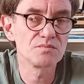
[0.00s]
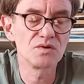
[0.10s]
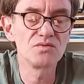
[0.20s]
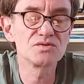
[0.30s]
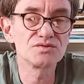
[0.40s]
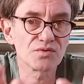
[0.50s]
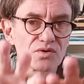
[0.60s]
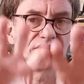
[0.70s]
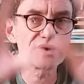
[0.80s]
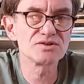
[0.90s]
looks for
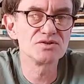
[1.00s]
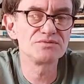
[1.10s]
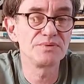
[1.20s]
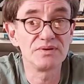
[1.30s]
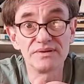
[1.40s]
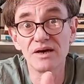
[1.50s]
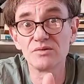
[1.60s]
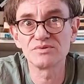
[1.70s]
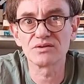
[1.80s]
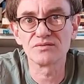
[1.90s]
connections between that
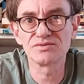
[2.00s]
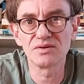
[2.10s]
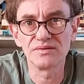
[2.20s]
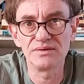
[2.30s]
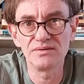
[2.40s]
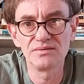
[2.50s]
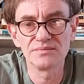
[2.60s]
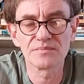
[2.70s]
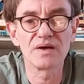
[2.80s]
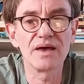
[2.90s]
object of study
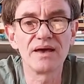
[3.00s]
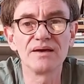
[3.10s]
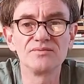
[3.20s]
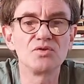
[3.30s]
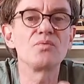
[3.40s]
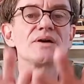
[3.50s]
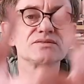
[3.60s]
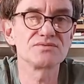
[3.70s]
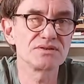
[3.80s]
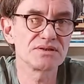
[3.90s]
and the rest
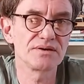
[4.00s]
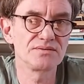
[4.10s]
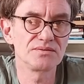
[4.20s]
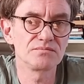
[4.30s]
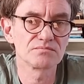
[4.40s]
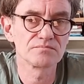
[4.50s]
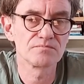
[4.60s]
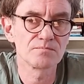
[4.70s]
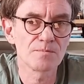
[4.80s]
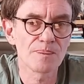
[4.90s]
of society.
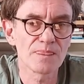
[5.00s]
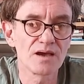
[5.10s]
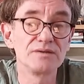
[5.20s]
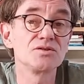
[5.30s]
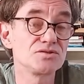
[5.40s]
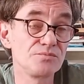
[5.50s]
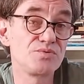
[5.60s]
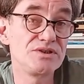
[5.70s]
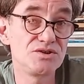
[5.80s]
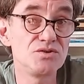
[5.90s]
And doesn't
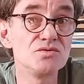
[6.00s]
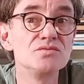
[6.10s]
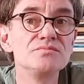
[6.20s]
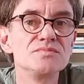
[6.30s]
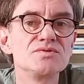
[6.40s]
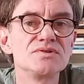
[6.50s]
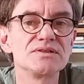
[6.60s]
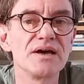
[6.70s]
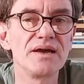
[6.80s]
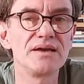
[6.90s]
presume to
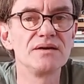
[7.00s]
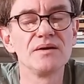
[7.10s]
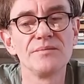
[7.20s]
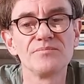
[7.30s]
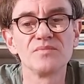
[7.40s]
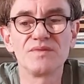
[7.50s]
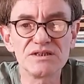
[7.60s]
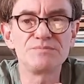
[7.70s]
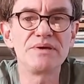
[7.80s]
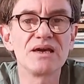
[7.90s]
say,
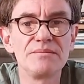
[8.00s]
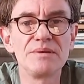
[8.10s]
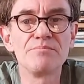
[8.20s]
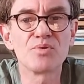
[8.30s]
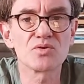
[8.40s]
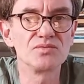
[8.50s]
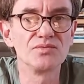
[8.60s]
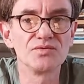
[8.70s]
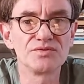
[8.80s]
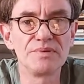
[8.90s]
this became
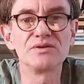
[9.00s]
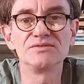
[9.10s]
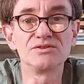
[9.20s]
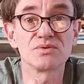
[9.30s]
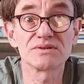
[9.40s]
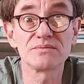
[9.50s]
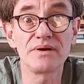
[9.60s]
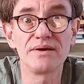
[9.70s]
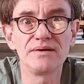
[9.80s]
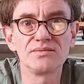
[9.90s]
important because it was
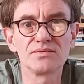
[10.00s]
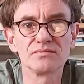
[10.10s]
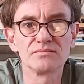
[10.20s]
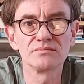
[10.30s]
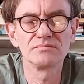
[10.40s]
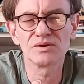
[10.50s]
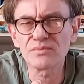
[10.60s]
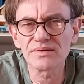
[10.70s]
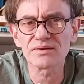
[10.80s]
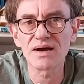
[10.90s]
great, but
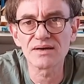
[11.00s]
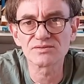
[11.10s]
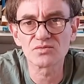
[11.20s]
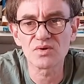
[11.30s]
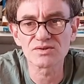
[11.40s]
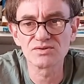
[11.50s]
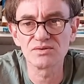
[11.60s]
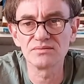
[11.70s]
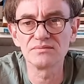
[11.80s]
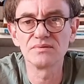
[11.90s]
rather ask the
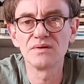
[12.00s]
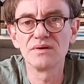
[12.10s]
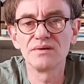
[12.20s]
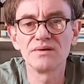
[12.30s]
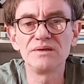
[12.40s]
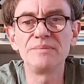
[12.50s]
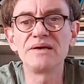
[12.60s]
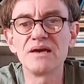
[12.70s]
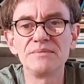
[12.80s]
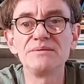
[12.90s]
question, it
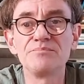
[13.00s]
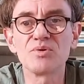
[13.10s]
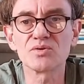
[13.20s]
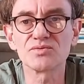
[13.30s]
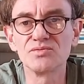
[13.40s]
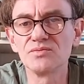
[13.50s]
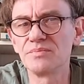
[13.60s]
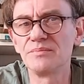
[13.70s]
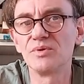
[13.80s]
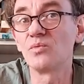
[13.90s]
became
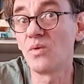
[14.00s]
important, but